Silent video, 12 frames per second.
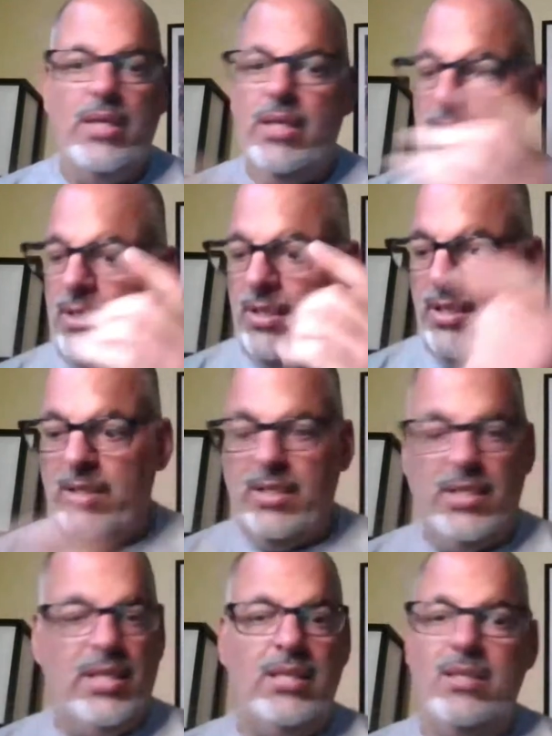and and
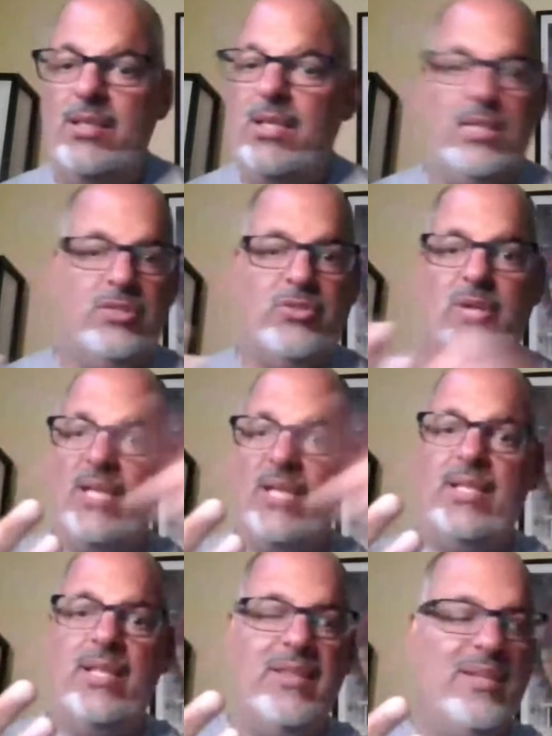again i
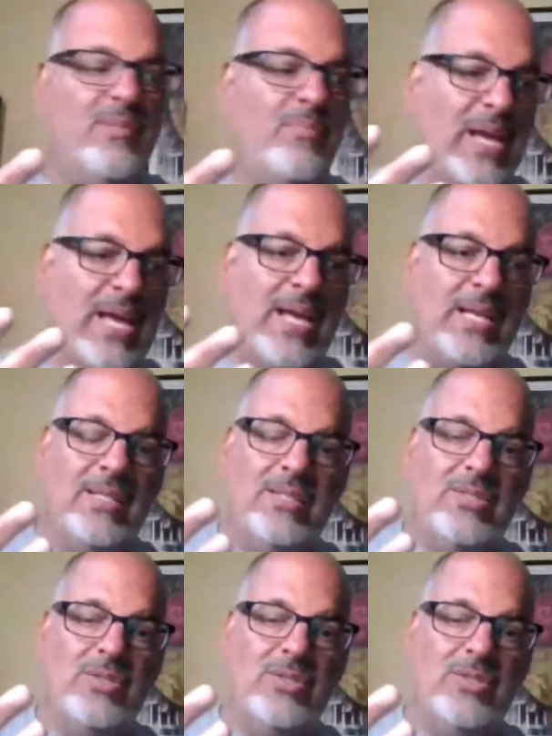tracked that thing back